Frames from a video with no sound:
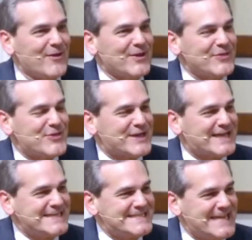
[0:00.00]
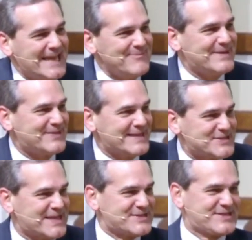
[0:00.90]
about the
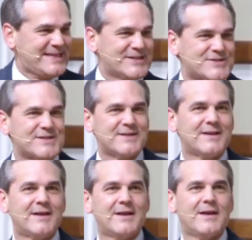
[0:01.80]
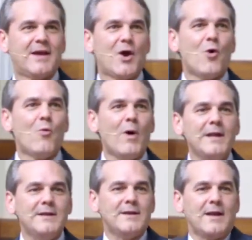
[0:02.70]
contentment that says this
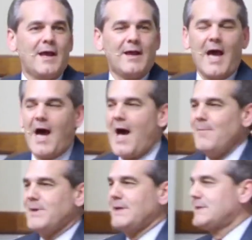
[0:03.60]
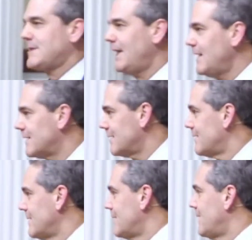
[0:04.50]
What? I'm
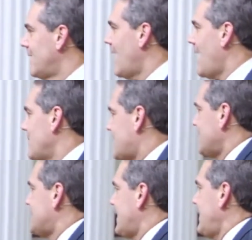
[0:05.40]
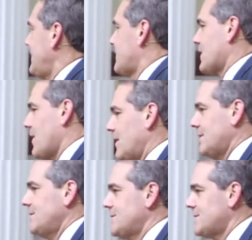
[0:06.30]
content. I'm content if the
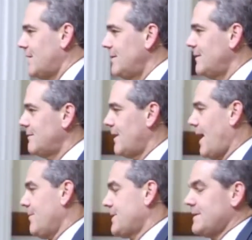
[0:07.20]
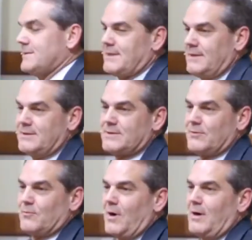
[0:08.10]
car doesn't start. I'm
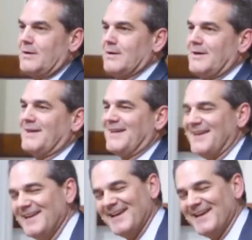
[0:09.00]
content to walk.